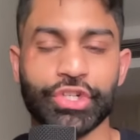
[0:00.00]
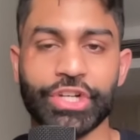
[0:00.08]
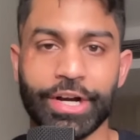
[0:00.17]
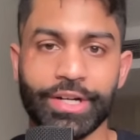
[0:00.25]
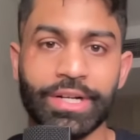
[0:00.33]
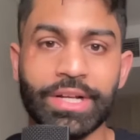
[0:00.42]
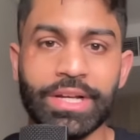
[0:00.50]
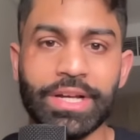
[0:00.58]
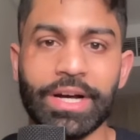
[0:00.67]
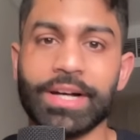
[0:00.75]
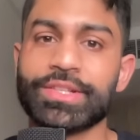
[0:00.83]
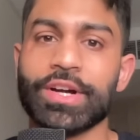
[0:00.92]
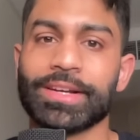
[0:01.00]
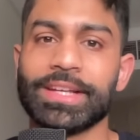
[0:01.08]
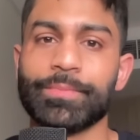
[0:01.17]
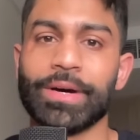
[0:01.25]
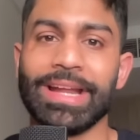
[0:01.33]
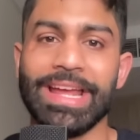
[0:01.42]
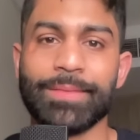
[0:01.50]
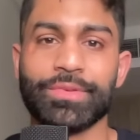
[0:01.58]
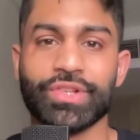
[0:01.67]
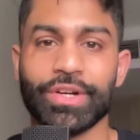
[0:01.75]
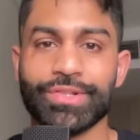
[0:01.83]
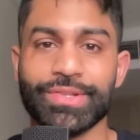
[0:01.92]
share. Uh, talking about
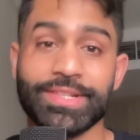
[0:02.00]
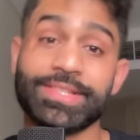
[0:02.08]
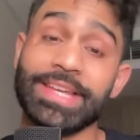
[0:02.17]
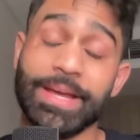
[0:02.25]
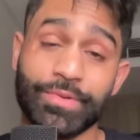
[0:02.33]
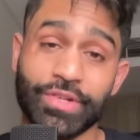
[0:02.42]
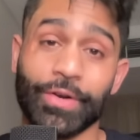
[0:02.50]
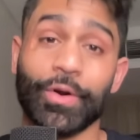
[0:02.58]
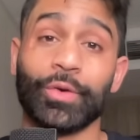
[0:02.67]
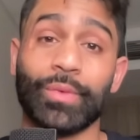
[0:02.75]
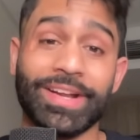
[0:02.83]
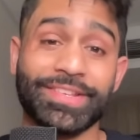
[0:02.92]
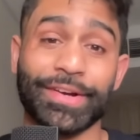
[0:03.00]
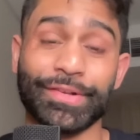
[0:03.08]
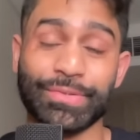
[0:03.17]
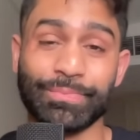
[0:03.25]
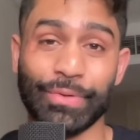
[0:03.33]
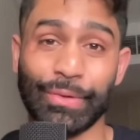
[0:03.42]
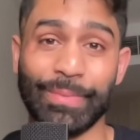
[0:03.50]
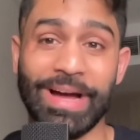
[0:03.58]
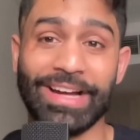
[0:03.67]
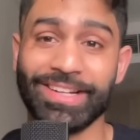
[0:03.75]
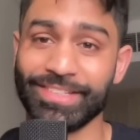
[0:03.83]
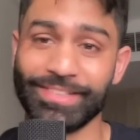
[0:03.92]
Amazon, so you can see Amazon already starting to pull
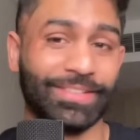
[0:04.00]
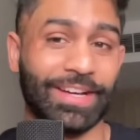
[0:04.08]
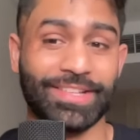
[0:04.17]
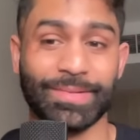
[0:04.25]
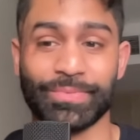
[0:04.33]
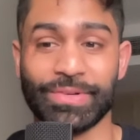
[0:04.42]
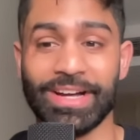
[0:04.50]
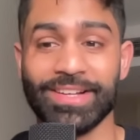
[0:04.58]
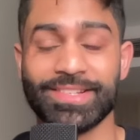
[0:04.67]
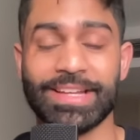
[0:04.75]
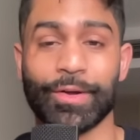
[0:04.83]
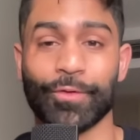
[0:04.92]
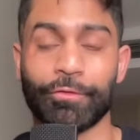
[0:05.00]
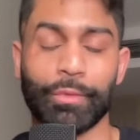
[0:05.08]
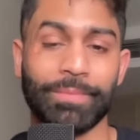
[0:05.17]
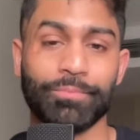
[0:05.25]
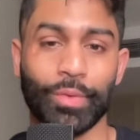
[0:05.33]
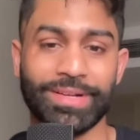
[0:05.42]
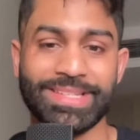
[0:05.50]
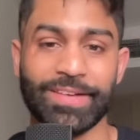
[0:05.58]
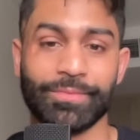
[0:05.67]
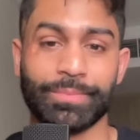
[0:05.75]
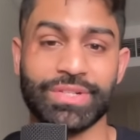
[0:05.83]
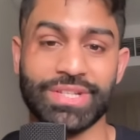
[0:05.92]
back. Not a surprise, down over one point
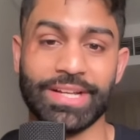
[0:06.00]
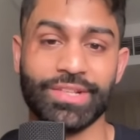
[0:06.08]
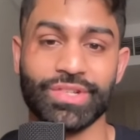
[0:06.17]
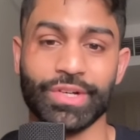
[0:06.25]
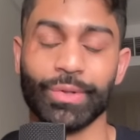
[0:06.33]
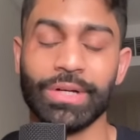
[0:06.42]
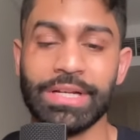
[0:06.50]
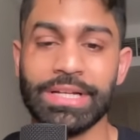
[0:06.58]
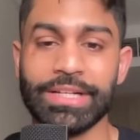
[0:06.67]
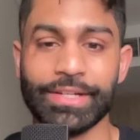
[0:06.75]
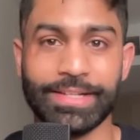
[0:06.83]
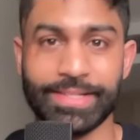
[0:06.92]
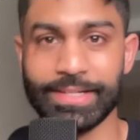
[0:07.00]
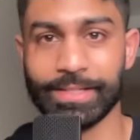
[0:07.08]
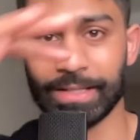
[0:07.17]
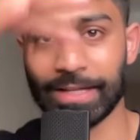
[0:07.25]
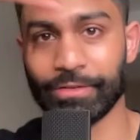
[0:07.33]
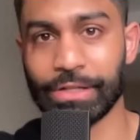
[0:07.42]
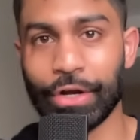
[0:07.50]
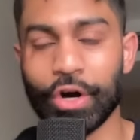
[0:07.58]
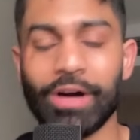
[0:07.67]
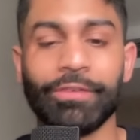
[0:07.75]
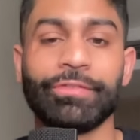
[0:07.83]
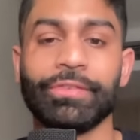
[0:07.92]
seven percent. So you can see the leveling
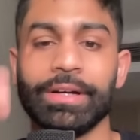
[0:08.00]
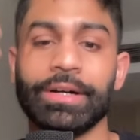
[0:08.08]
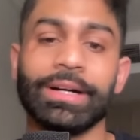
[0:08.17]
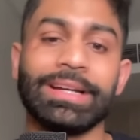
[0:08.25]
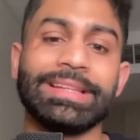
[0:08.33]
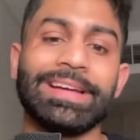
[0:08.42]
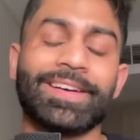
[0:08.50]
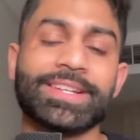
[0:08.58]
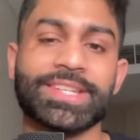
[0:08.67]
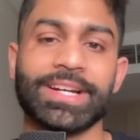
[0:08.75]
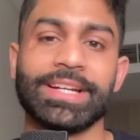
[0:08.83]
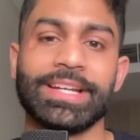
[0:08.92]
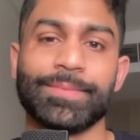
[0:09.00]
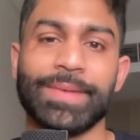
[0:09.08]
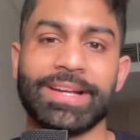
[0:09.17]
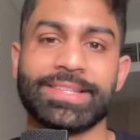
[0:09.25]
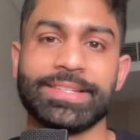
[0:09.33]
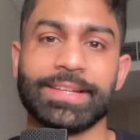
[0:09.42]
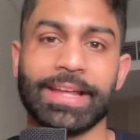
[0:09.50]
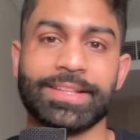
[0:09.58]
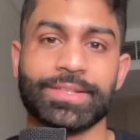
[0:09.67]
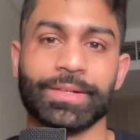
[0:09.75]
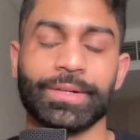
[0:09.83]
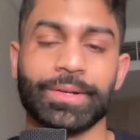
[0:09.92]
off uh, in the R S I and the M A C D
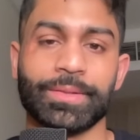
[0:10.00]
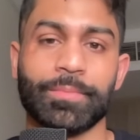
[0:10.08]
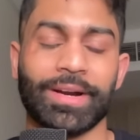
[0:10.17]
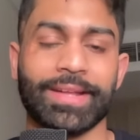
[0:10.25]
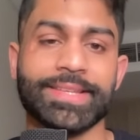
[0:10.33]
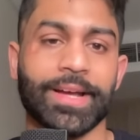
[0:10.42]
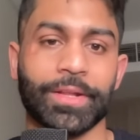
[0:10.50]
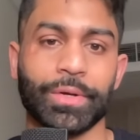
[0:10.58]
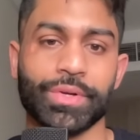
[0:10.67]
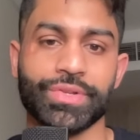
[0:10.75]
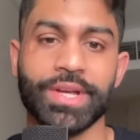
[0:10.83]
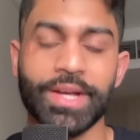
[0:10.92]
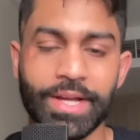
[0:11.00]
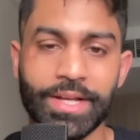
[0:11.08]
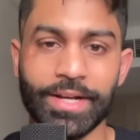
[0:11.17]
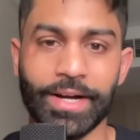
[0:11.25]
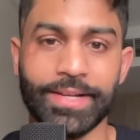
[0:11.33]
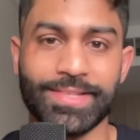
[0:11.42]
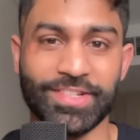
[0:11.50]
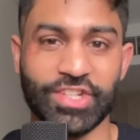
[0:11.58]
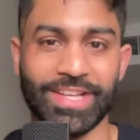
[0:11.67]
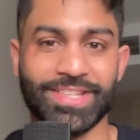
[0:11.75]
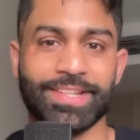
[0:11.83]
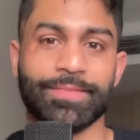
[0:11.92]
against the, the market technicals, uh,
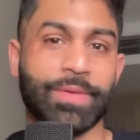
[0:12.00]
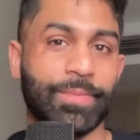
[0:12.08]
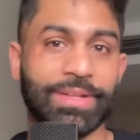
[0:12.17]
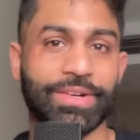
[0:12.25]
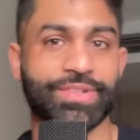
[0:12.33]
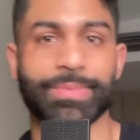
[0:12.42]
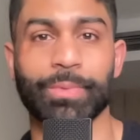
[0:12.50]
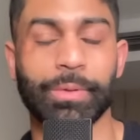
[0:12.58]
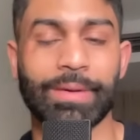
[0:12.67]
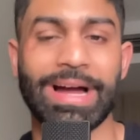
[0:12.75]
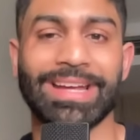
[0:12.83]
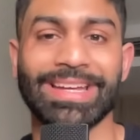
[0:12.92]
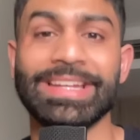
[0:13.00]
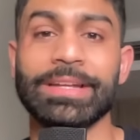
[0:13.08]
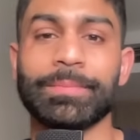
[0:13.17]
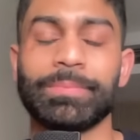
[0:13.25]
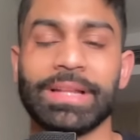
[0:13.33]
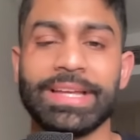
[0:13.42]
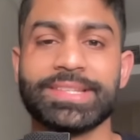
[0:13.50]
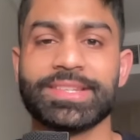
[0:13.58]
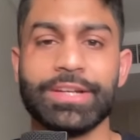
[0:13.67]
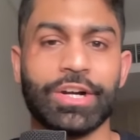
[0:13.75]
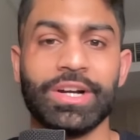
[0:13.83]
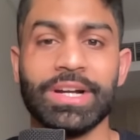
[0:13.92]
suggesting maybe there's a pullback in place
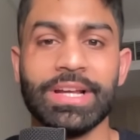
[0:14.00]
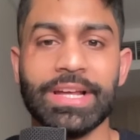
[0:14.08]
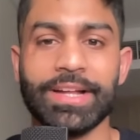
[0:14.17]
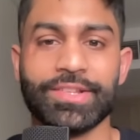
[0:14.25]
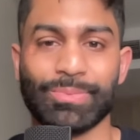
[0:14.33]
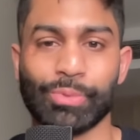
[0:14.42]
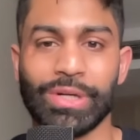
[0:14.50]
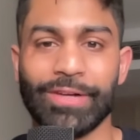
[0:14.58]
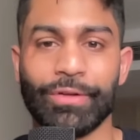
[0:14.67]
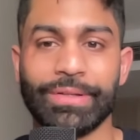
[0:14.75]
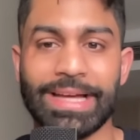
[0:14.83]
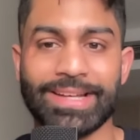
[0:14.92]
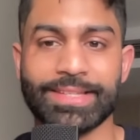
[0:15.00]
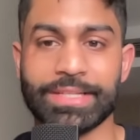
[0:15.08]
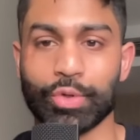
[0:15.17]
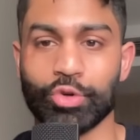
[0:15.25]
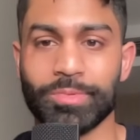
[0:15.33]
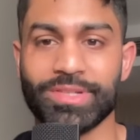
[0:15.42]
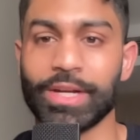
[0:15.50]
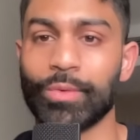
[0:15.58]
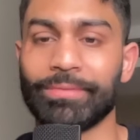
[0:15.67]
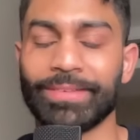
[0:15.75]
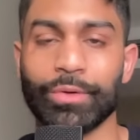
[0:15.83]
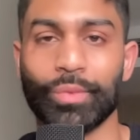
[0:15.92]
here. And support level next is going to be sitting
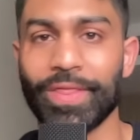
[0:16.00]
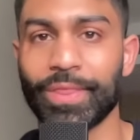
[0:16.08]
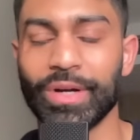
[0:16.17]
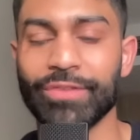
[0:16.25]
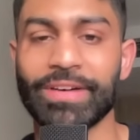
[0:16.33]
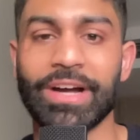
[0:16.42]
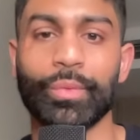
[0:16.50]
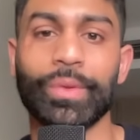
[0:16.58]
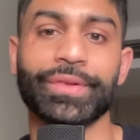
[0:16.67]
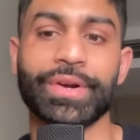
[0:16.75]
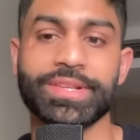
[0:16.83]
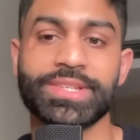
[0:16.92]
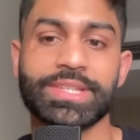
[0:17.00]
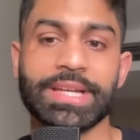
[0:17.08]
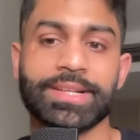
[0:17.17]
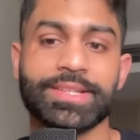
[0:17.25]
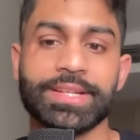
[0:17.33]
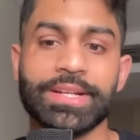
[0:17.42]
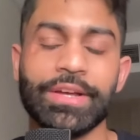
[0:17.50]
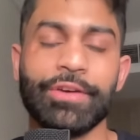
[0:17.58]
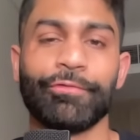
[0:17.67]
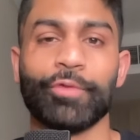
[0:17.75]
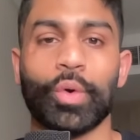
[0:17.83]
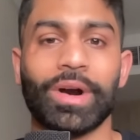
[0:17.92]
roughly at one thirty-five, one thirty-six
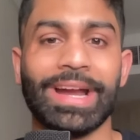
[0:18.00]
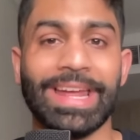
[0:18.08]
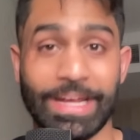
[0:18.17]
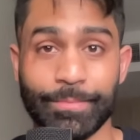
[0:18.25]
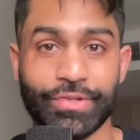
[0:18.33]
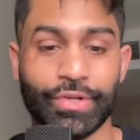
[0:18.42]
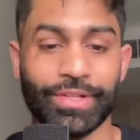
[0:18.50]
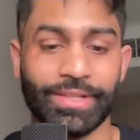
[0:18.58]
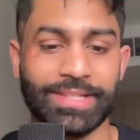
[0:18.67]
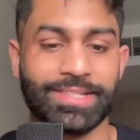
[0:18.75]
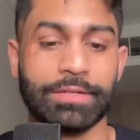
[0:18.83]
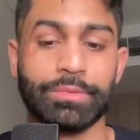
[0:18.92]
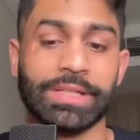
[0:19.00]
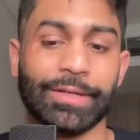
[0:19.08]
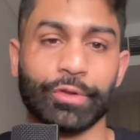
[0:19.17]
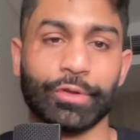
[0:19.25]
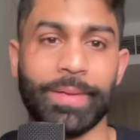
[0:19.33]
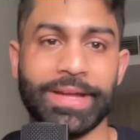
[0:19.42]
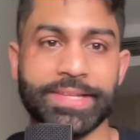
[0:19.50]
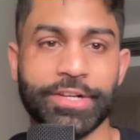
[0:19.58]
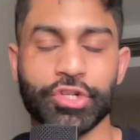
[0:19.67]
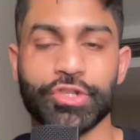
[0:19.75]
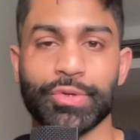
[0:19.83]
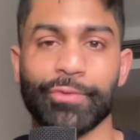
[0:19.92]
for Amazon. That's going to be the level to pay
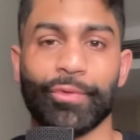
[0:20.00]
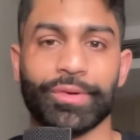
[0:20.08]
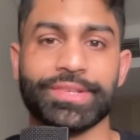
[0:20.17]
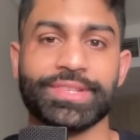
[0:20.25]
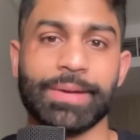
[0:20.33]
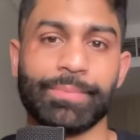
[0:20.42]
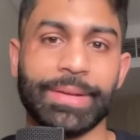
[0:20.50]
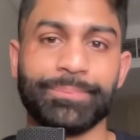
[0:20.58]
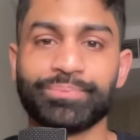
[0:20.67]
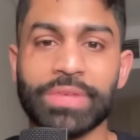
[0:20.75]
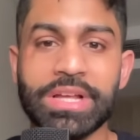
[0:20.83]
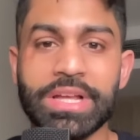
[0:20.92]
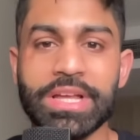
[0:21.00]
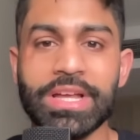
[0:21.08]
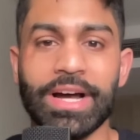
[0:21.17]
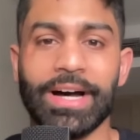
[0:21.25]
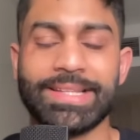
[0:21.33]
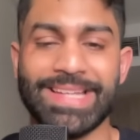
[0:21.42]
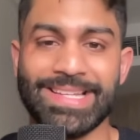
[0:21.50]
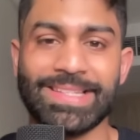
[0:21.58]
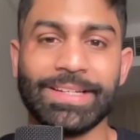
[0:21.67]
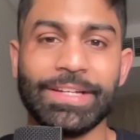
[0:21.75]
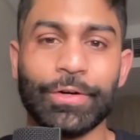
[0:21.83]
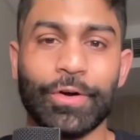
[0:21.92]
attention to for this company. Uh,
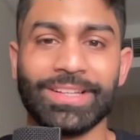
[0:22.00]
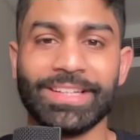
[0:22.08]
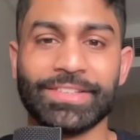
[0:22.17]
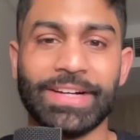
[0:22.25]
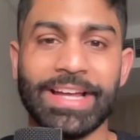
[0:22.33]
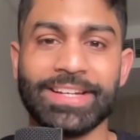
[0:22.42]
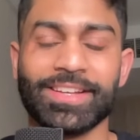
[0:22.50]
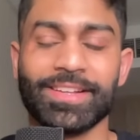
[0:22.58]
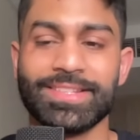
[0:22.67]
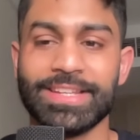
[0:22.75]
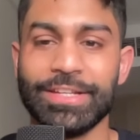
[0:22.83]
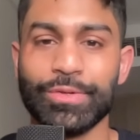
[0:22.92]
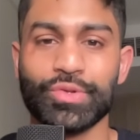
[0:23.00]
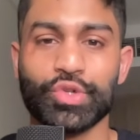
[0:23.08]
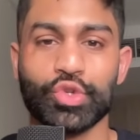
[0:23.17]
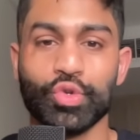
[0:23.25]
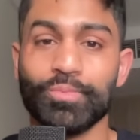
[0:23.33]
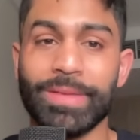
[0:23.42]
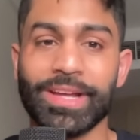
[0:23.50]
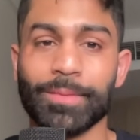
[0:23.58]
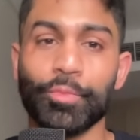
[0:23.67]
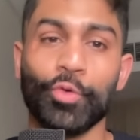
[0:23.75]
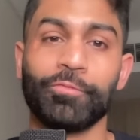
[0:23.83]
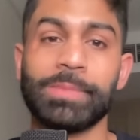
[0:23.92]
Tesla here, on the other hand, continues to make a
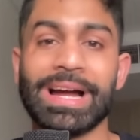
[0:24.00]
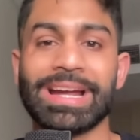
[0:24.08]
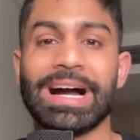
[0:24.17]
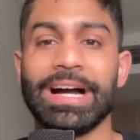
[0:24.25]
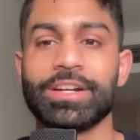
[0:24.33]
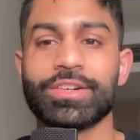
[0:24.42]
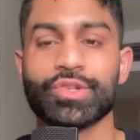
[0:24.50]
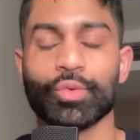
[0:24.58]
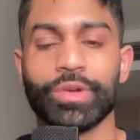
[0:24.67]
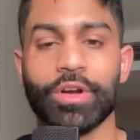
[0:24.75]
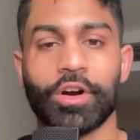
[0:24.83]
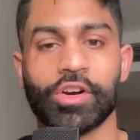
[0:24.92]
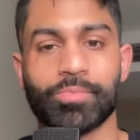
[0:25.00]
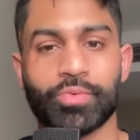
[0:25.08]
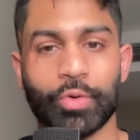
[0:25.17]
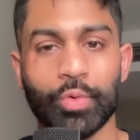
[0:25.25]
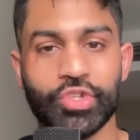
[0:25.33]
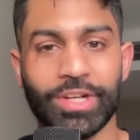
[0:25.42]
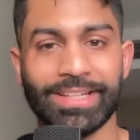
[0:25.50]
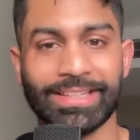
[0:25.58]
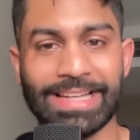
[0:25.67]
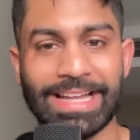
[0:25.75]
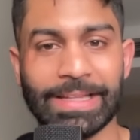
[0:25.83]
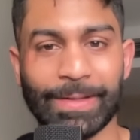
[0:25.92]
move back higher. So we are approaching
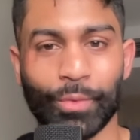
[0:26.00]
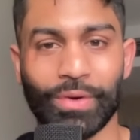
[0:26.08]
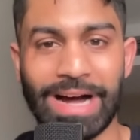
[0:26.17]
that lower